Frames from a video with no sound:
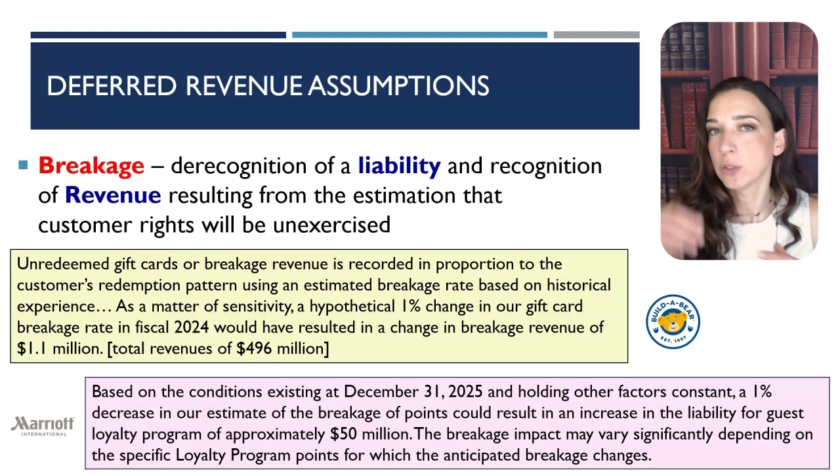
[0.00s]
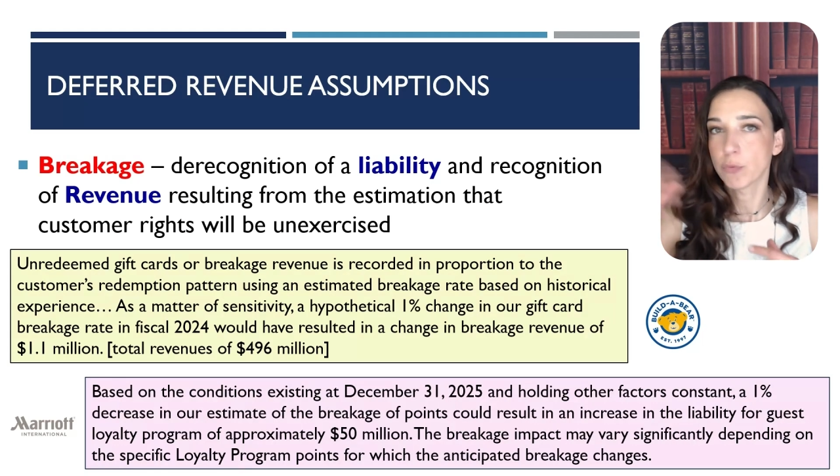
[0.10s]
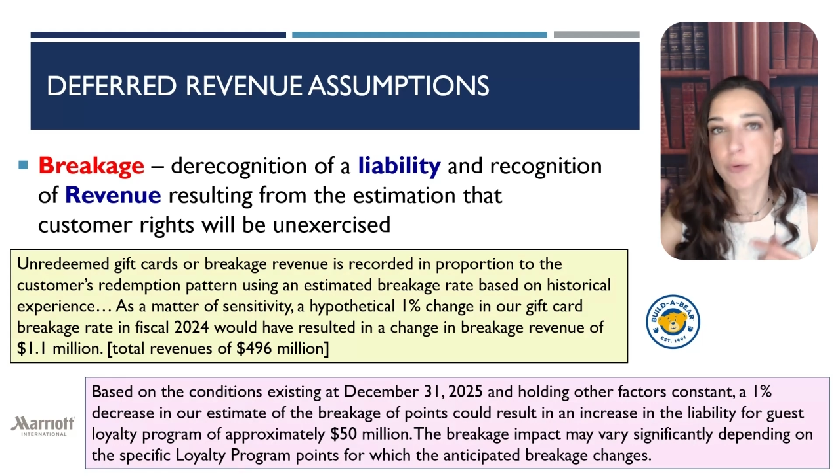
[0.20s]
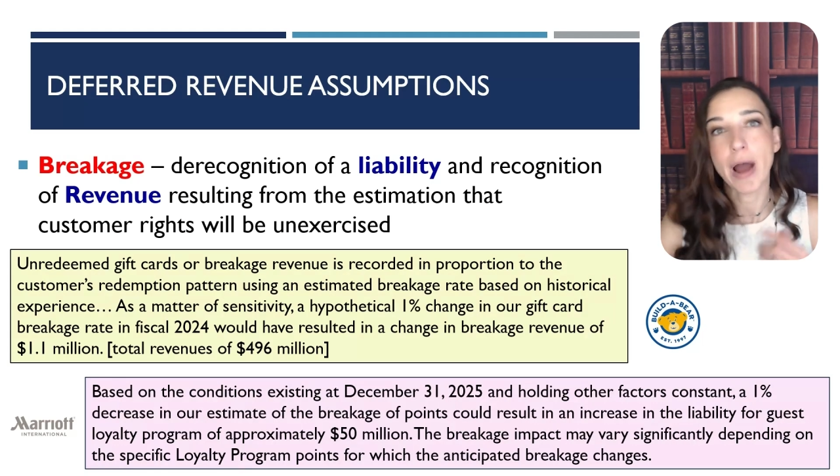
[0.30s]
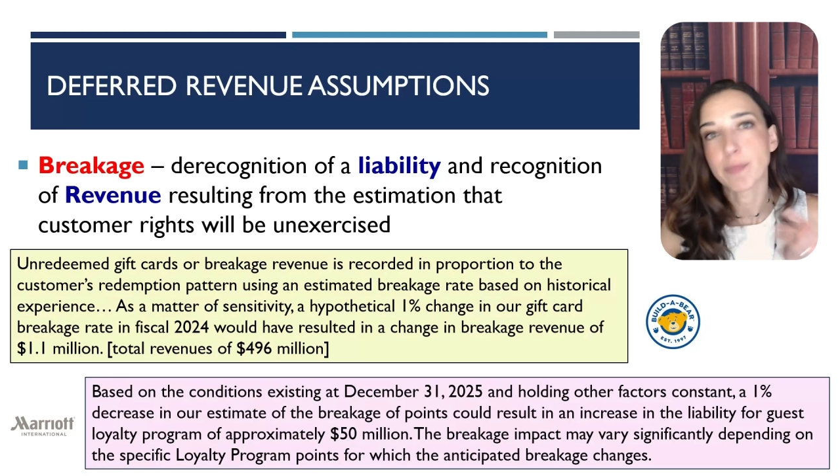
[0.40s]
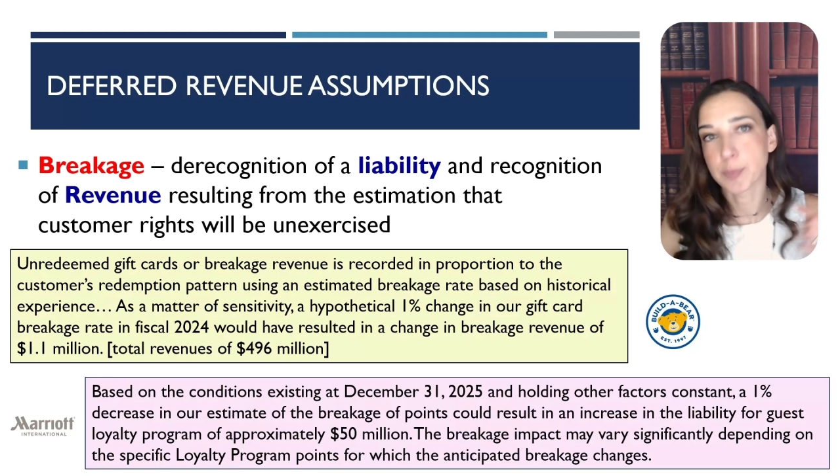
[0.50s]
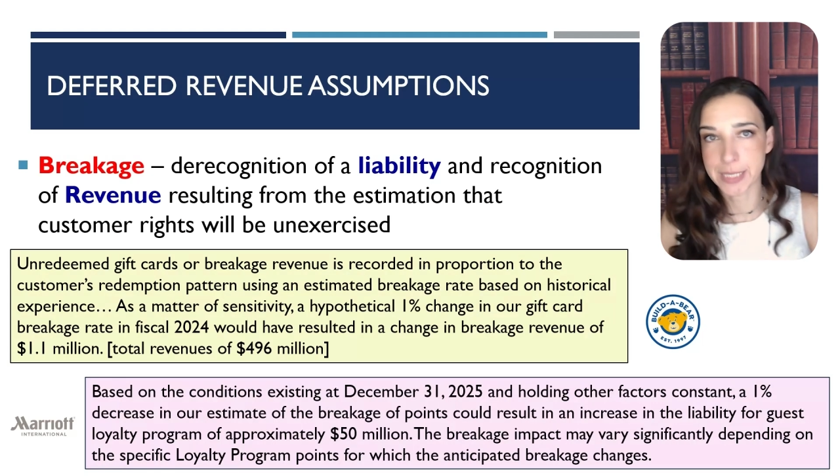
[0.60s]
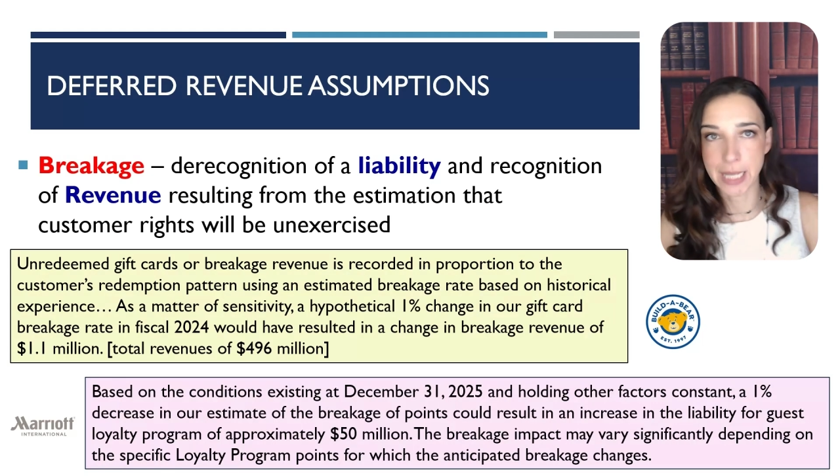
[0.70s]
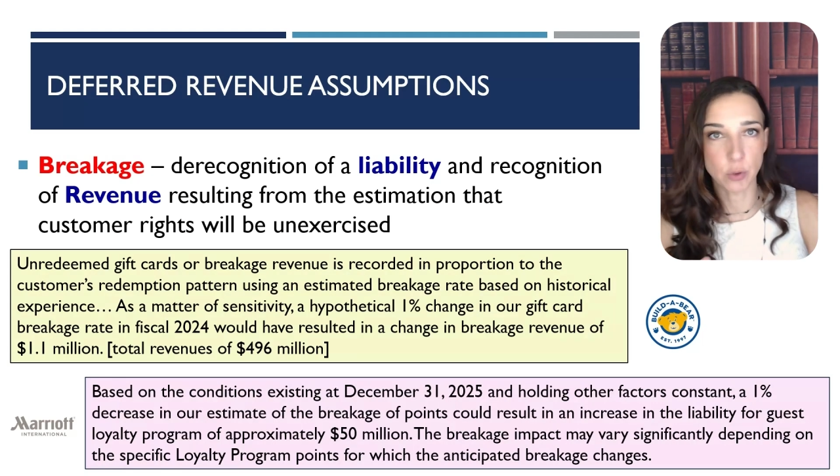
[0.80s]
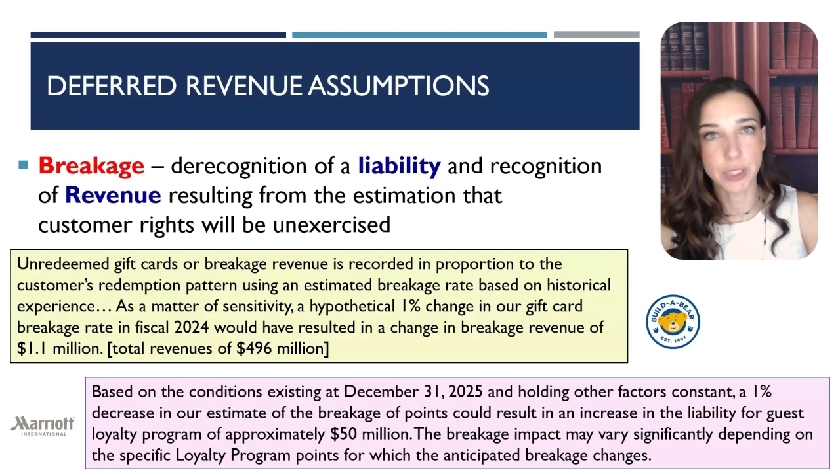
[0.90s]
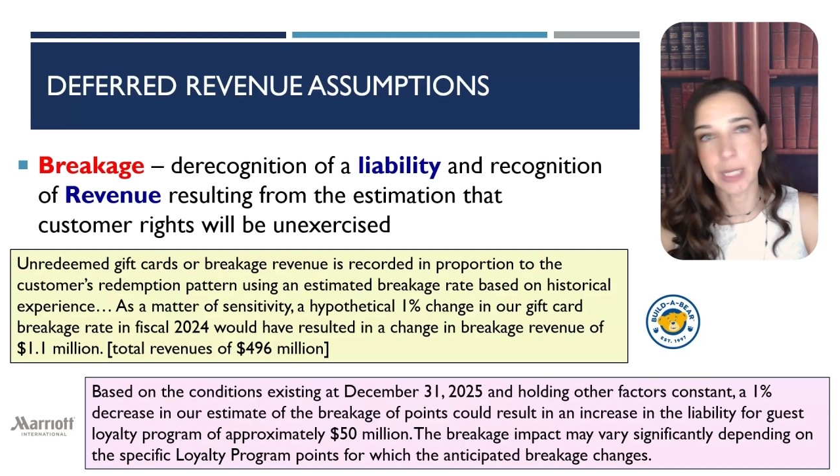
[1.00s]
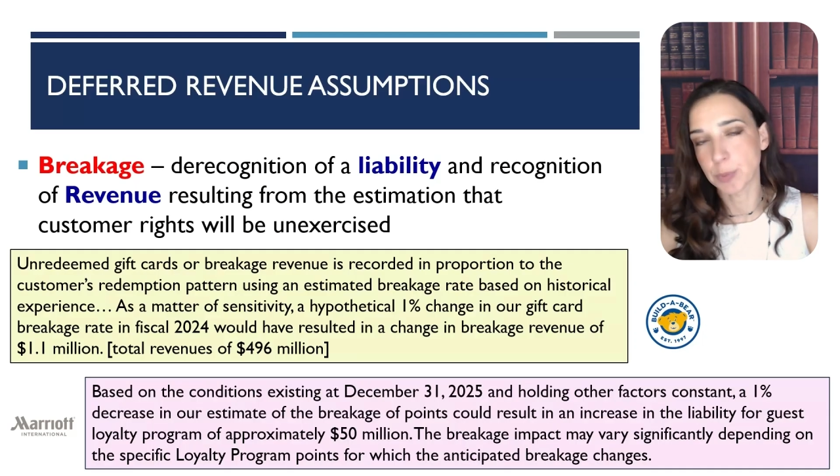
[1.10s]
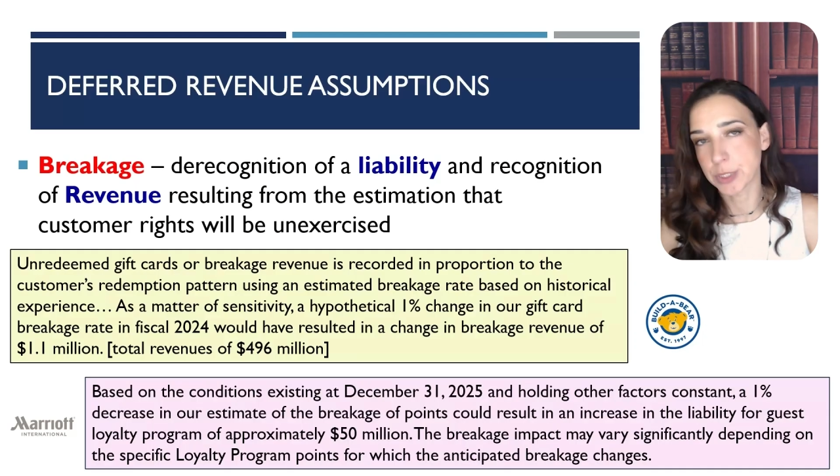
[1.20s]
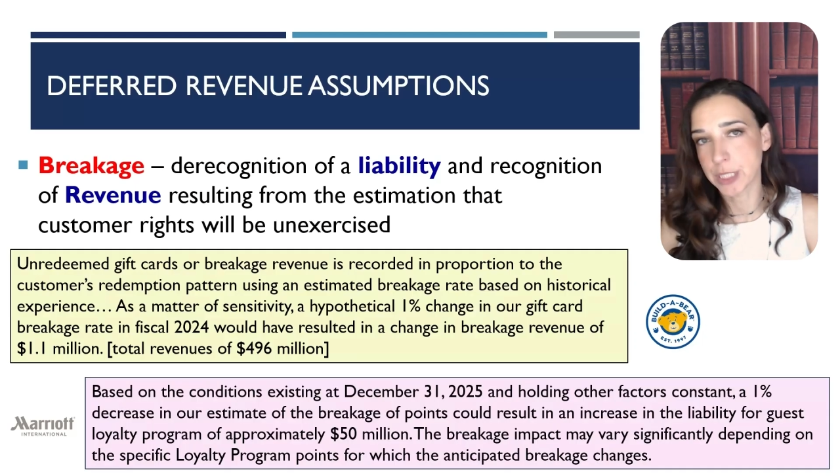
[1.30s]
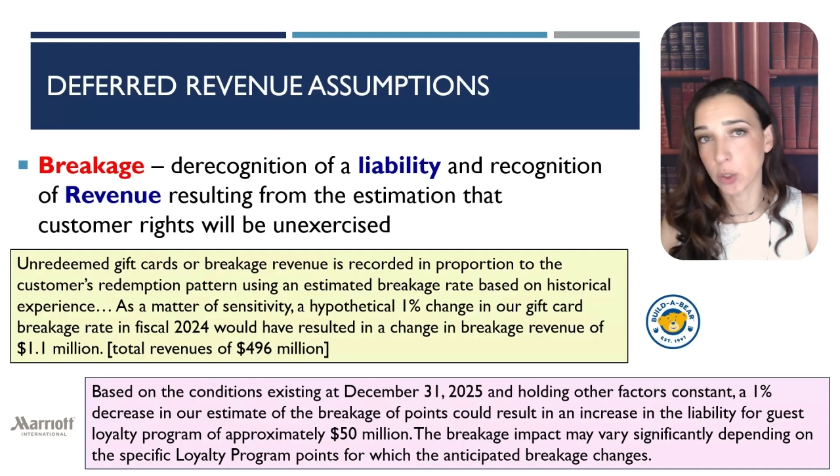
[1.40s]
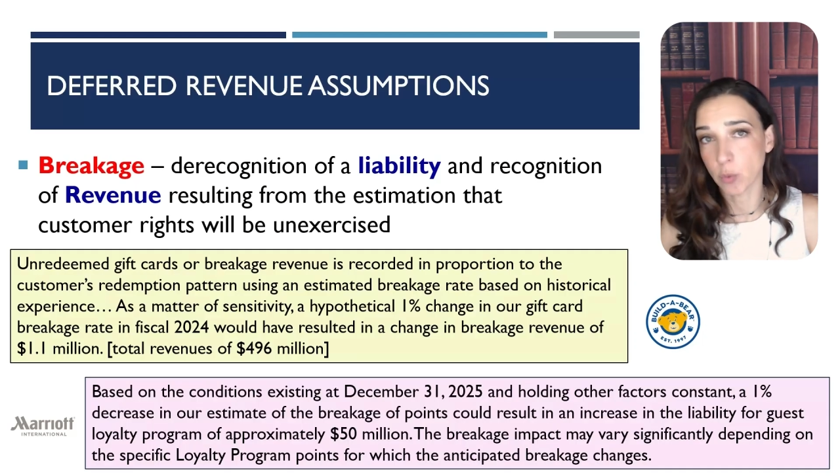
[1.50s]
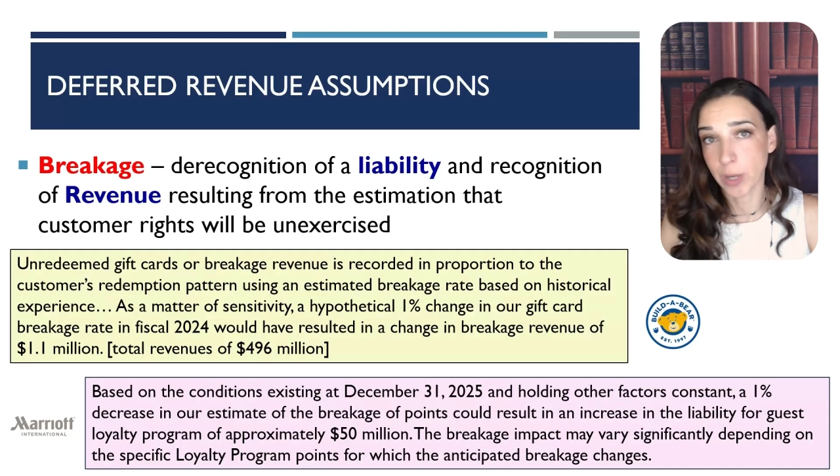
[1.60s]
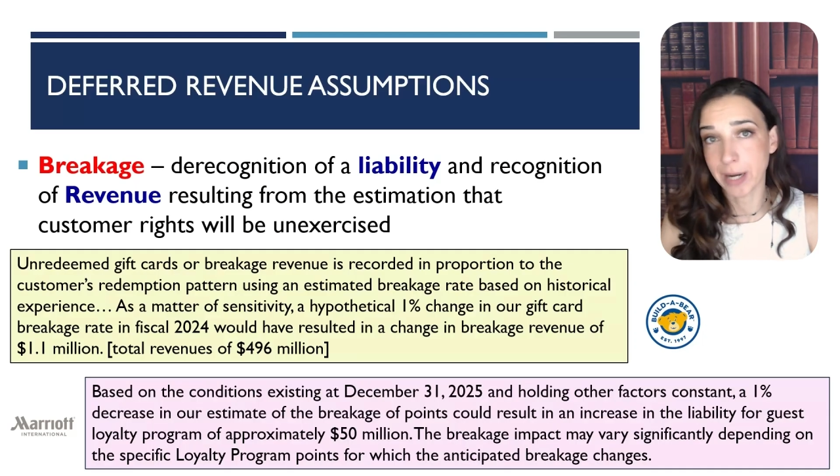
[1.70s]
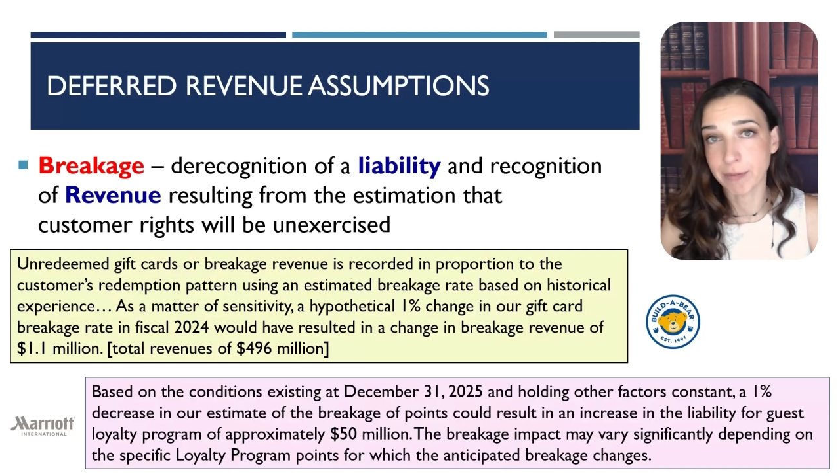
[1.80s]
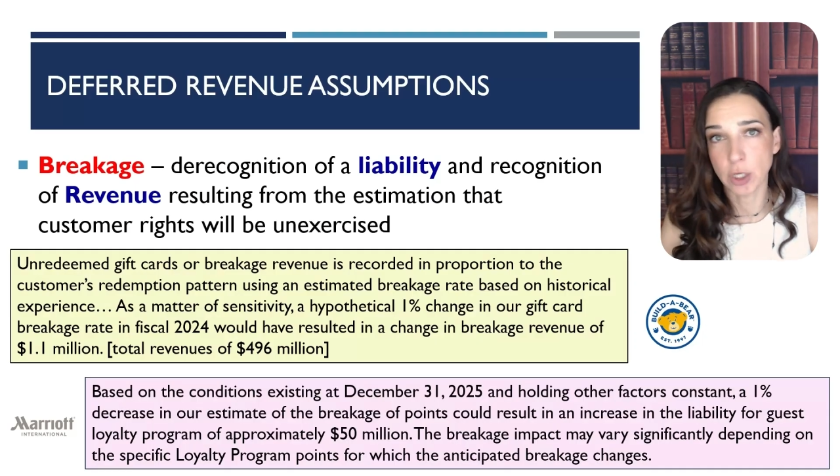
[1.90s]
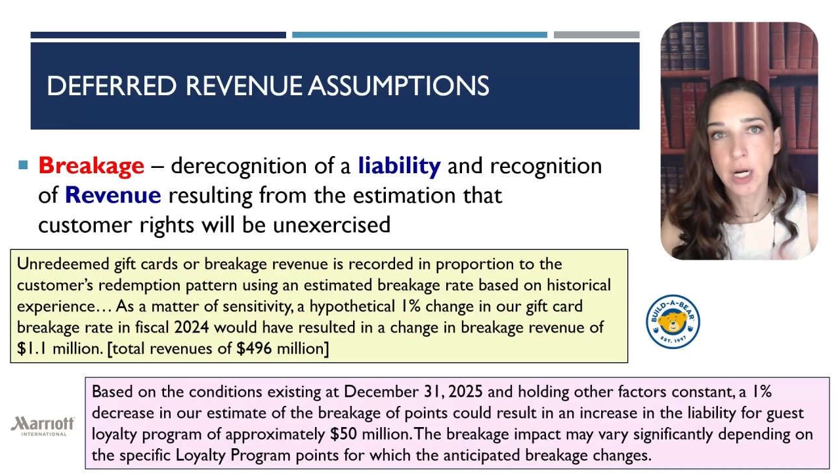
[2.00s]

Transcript: 5% or 10% or whatever